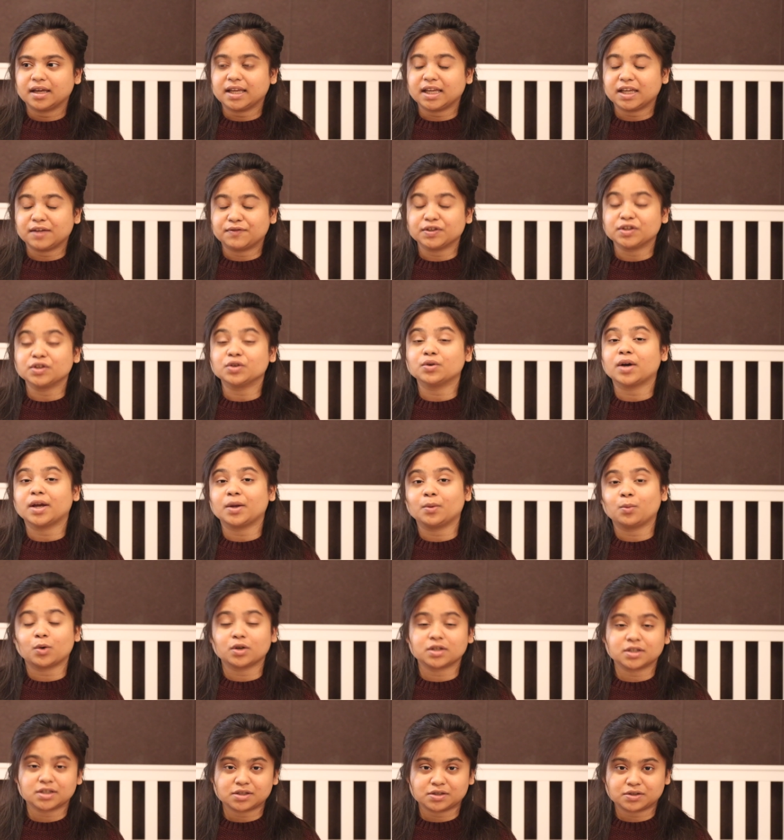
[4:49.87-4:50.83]
Even though I
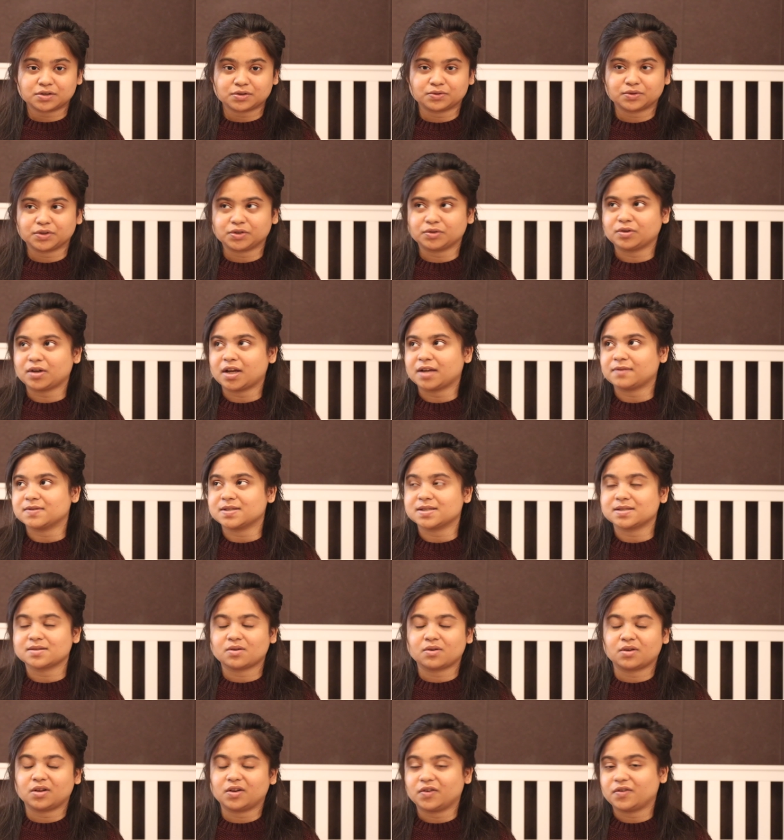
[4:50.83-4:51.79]
wanted to, you know, I
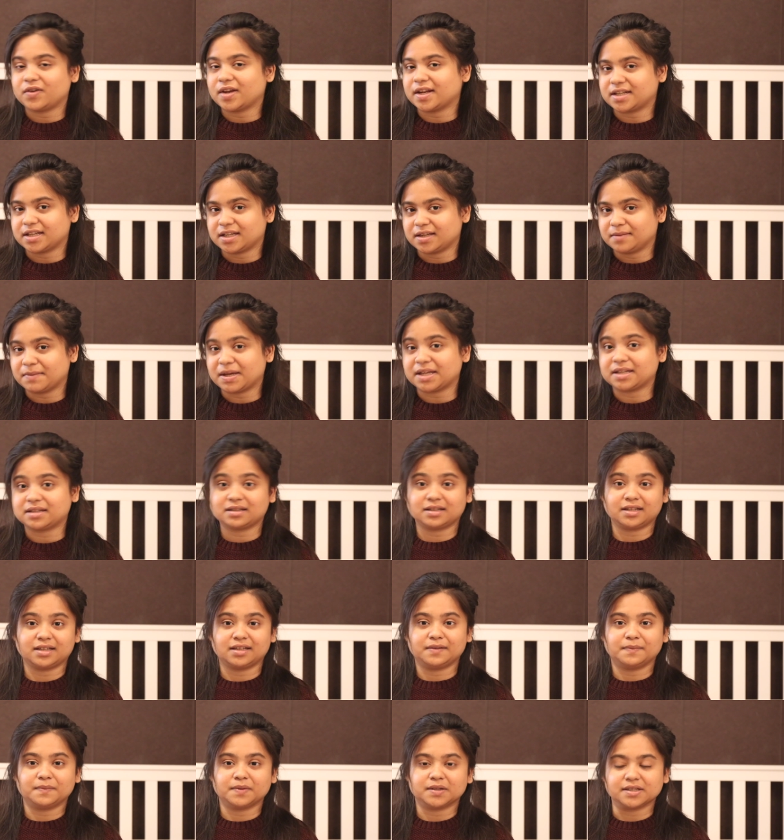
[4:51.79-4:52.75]
was already
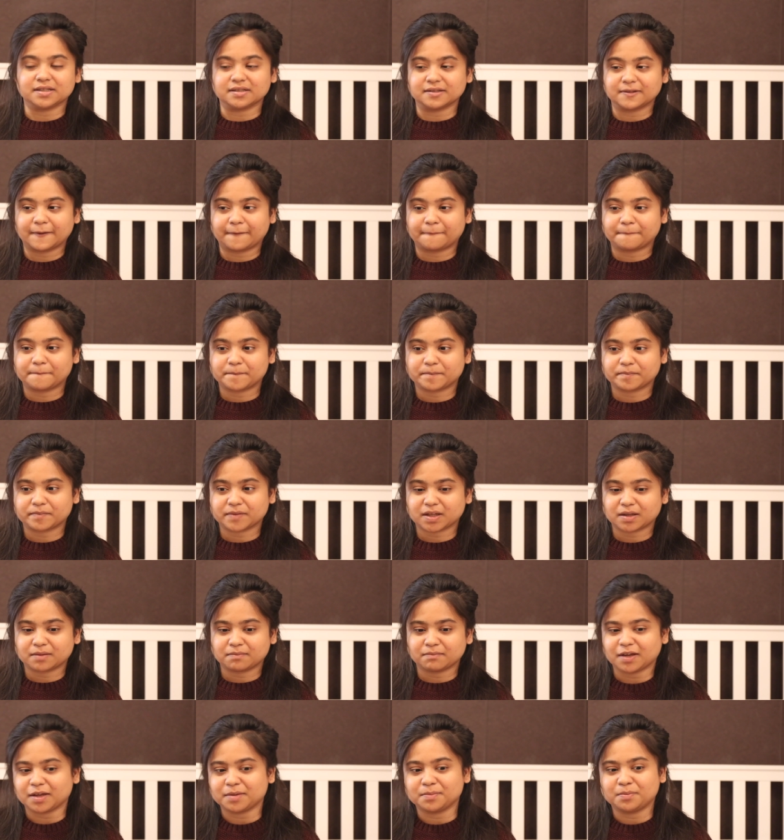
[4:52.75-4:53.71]
mentally, but
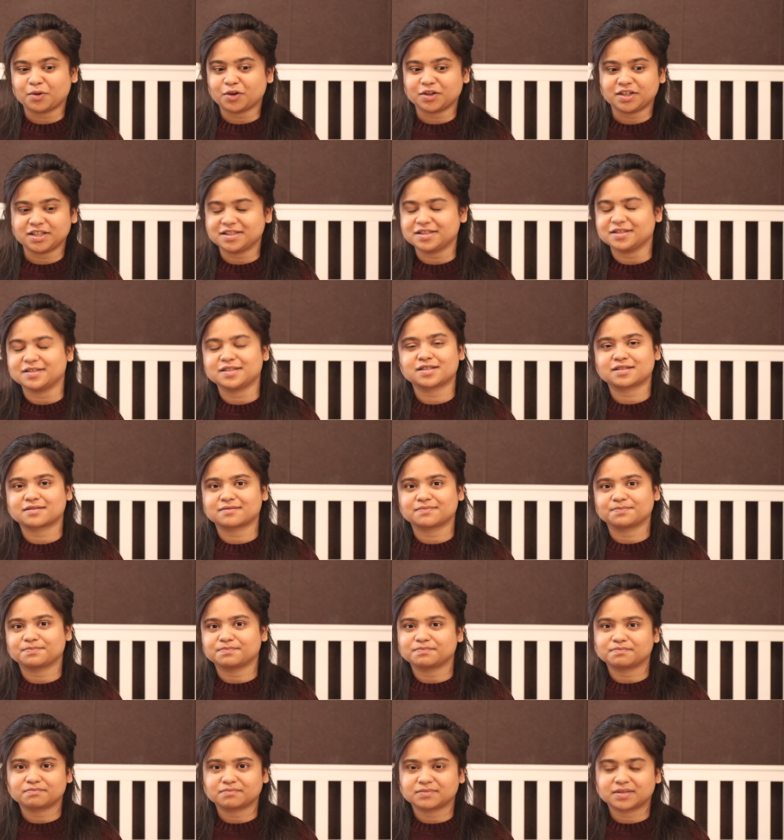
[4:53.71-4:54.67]
my body just
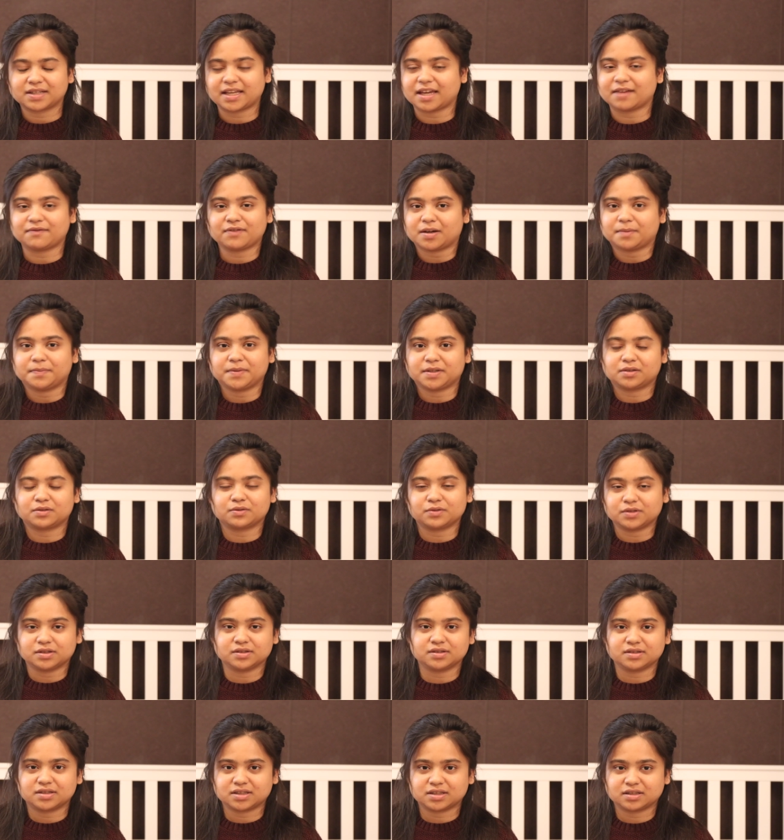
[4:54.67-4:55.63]
gave up. It
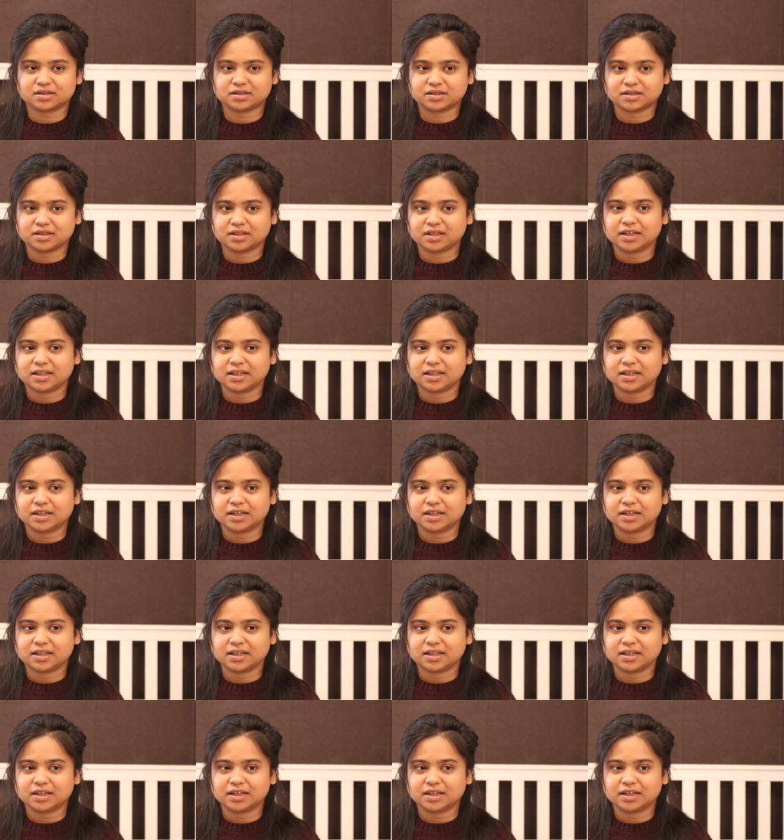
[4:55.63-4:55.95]
couldn't